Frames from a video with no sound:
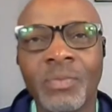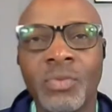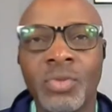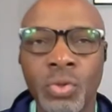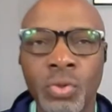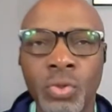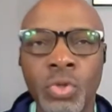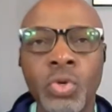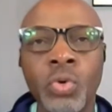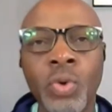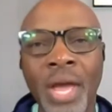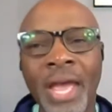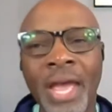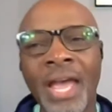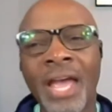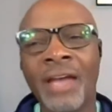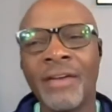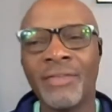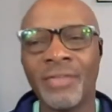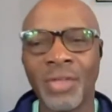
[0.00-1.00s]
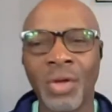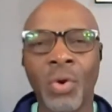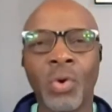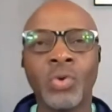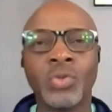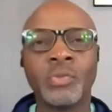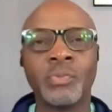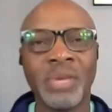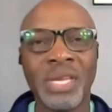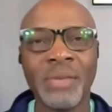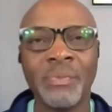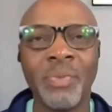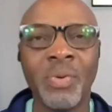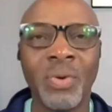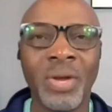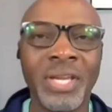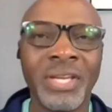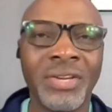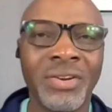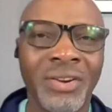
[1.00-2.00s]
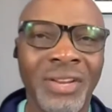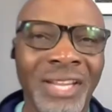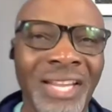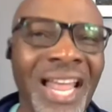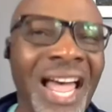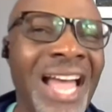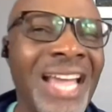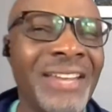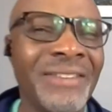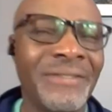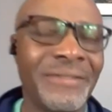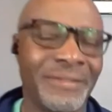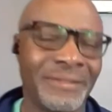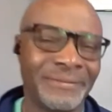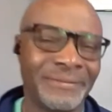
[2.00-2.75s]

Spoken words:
Do you have those people in your life